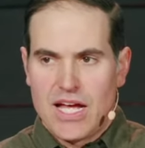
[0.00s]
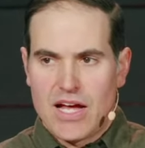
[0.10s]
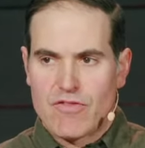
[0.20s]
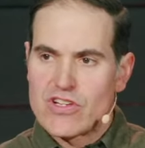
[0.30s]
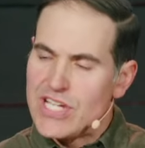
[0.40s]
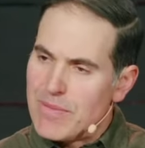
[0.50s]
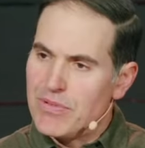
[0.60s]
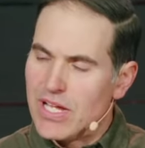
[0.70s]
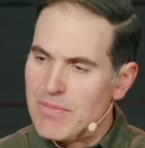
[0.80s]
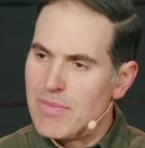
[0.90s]
Uh, for
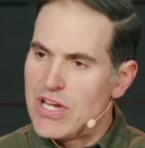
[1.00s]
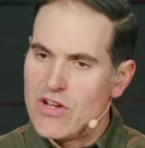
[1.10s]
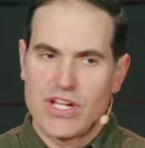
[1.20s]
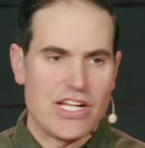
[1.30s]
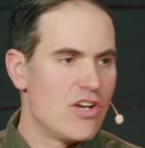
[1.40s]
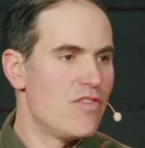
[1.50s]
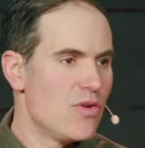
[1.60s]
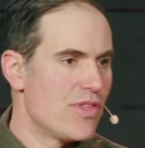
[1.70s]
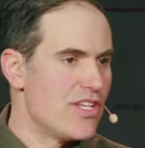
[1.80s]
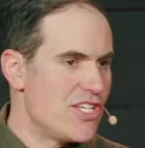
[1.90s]
example, I remember hearing an
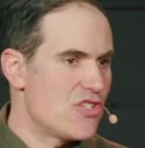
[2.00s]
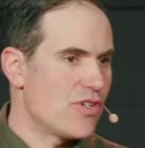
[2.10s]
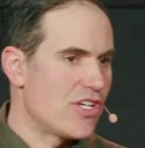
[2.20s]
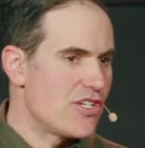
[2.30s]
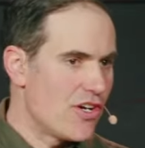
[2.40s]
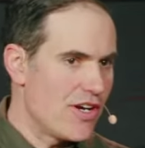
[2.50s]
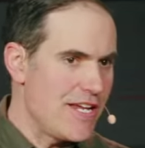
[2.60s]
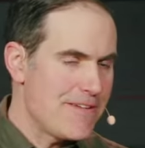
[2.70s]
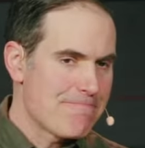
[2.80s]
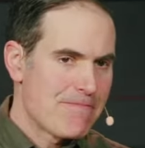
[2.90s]
interview with a district
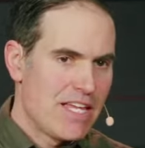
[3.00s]
attorney